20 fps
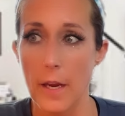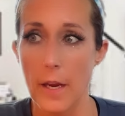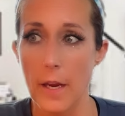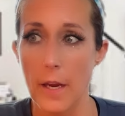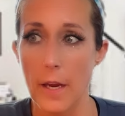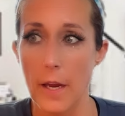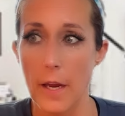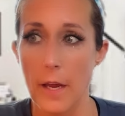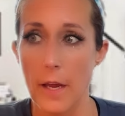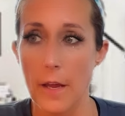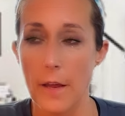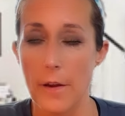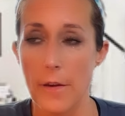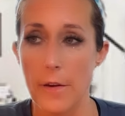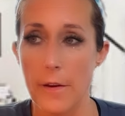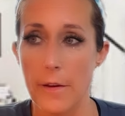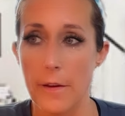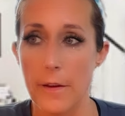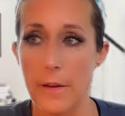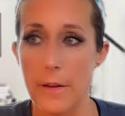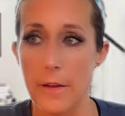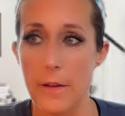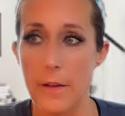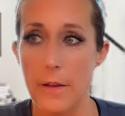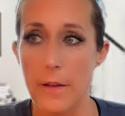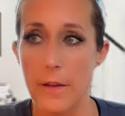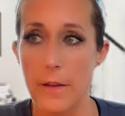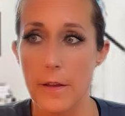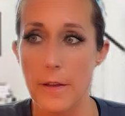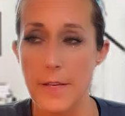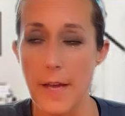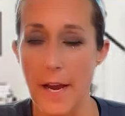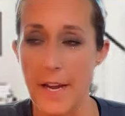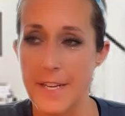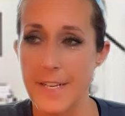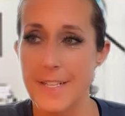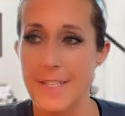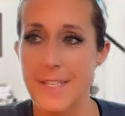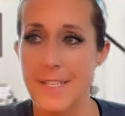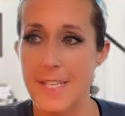And I
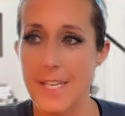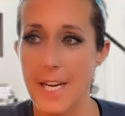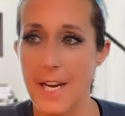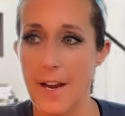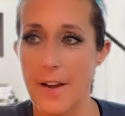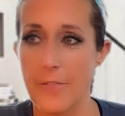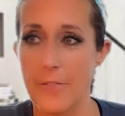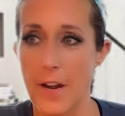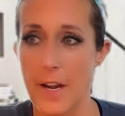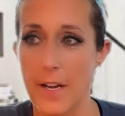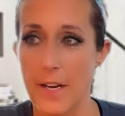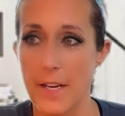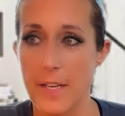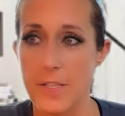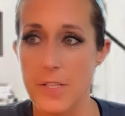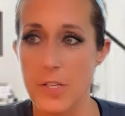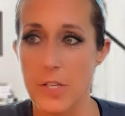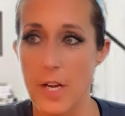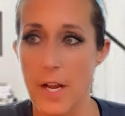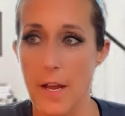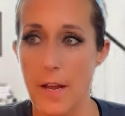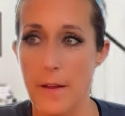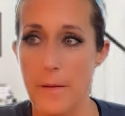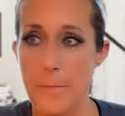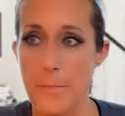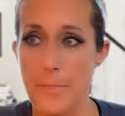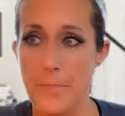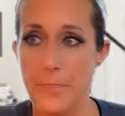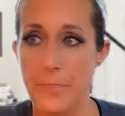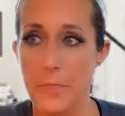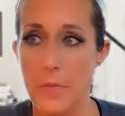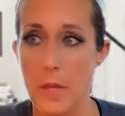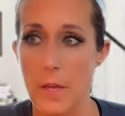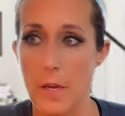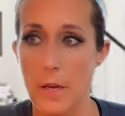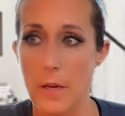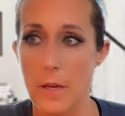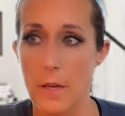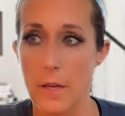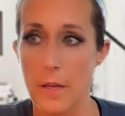did see on Reddit yesterday,
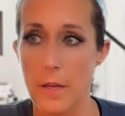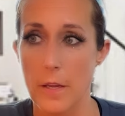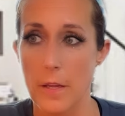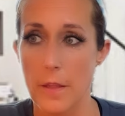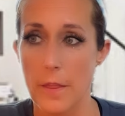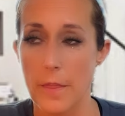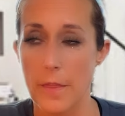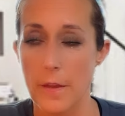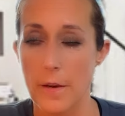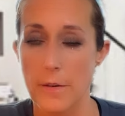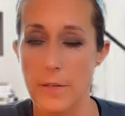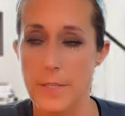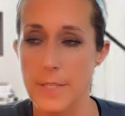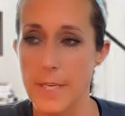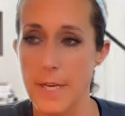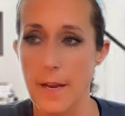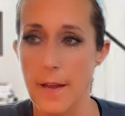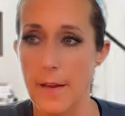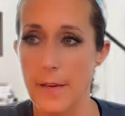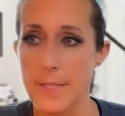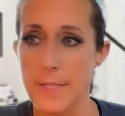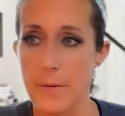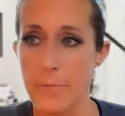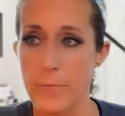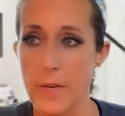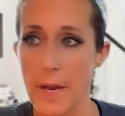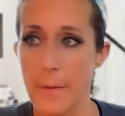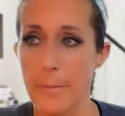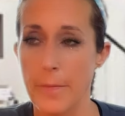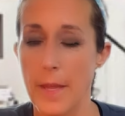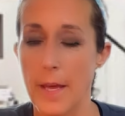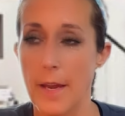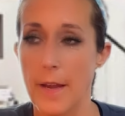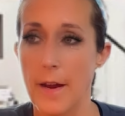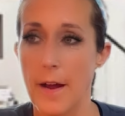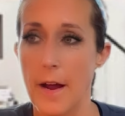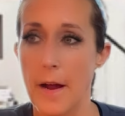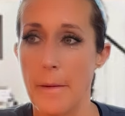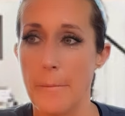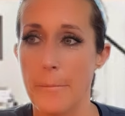or today sometime, that
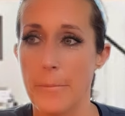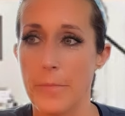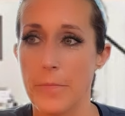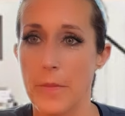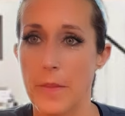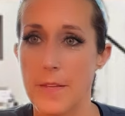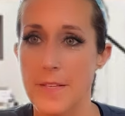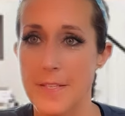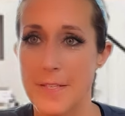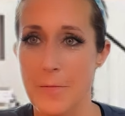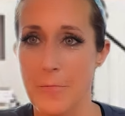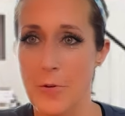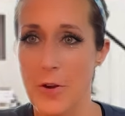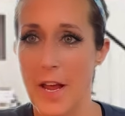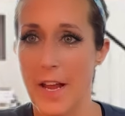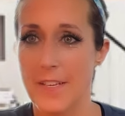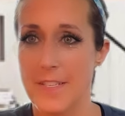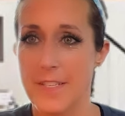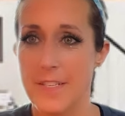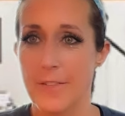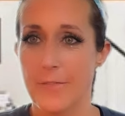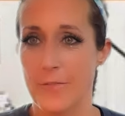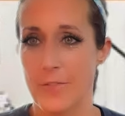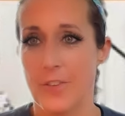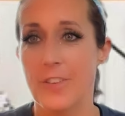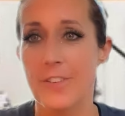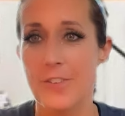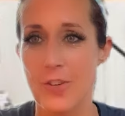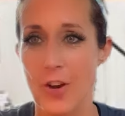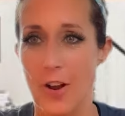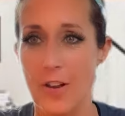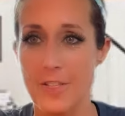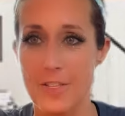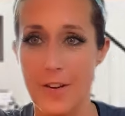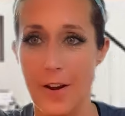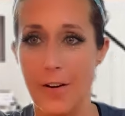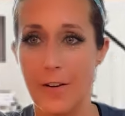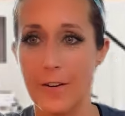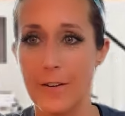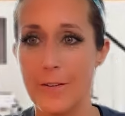someone asked if John's
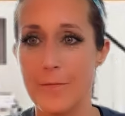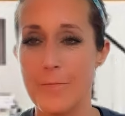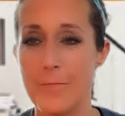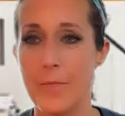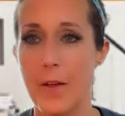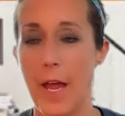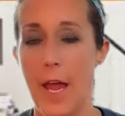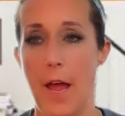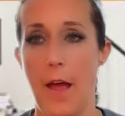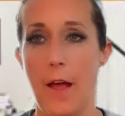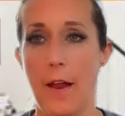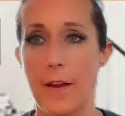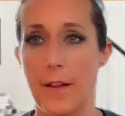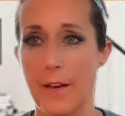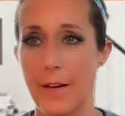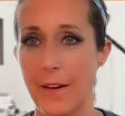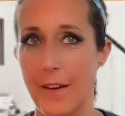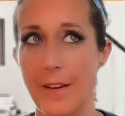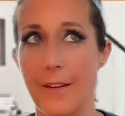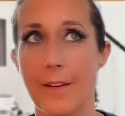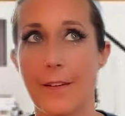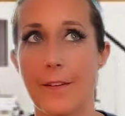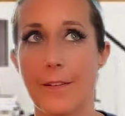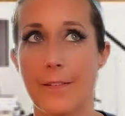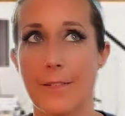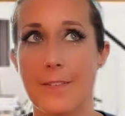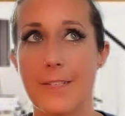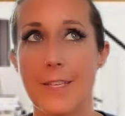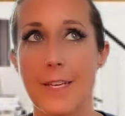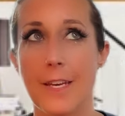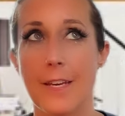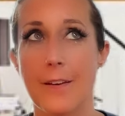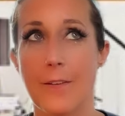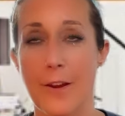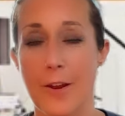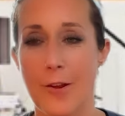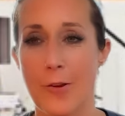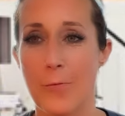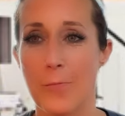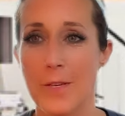arm had any
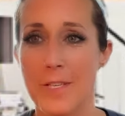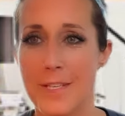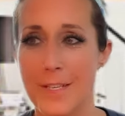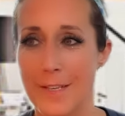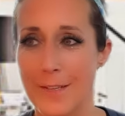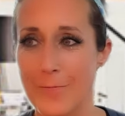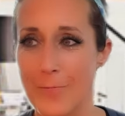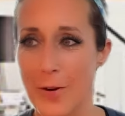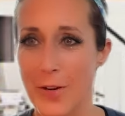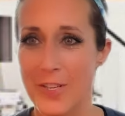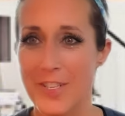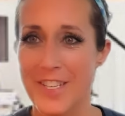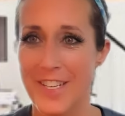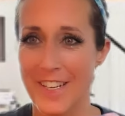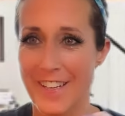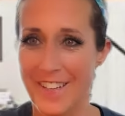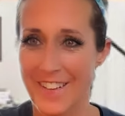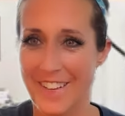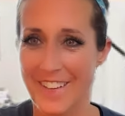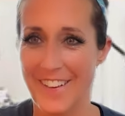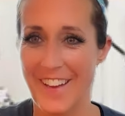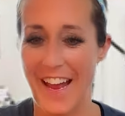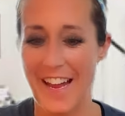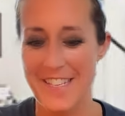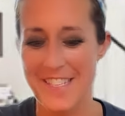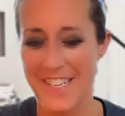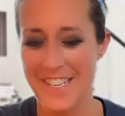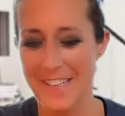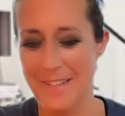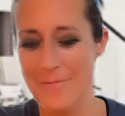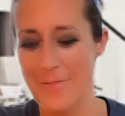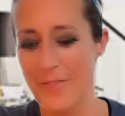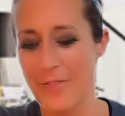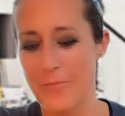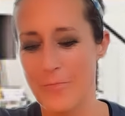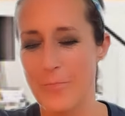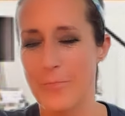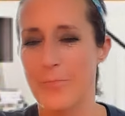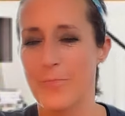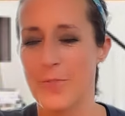human teeth marks in it, asking
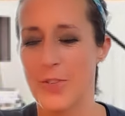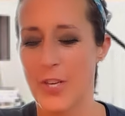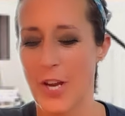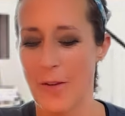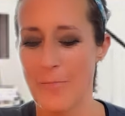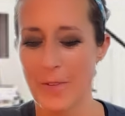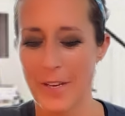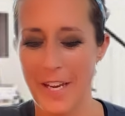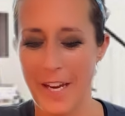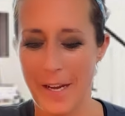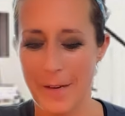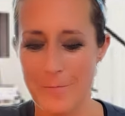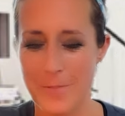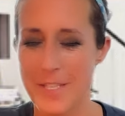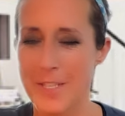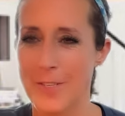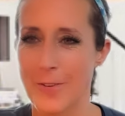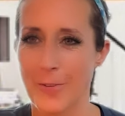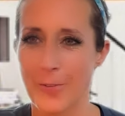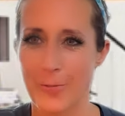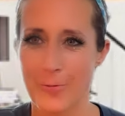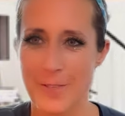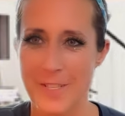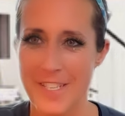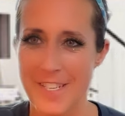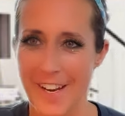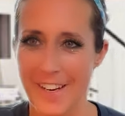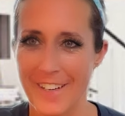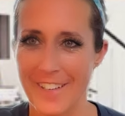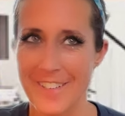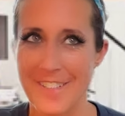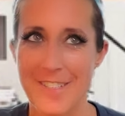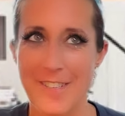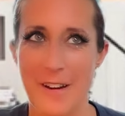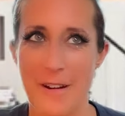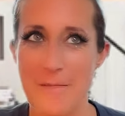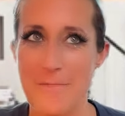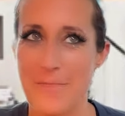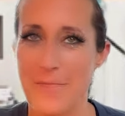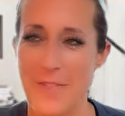if Jen McCabe's tooth was stuck in his
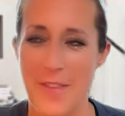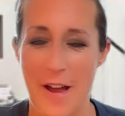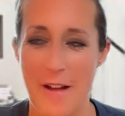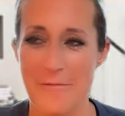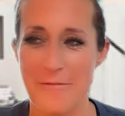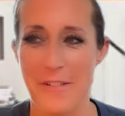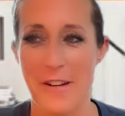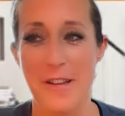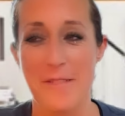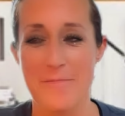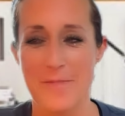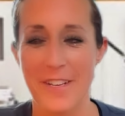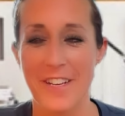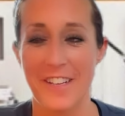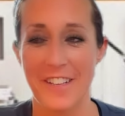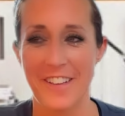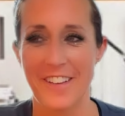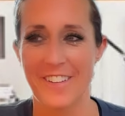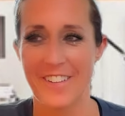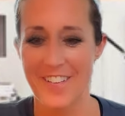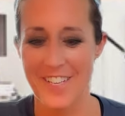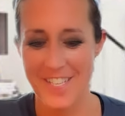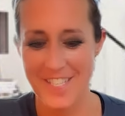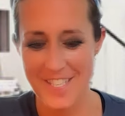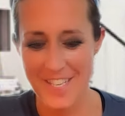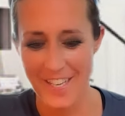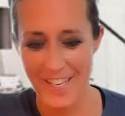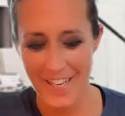arm. Not funny, but hilarious.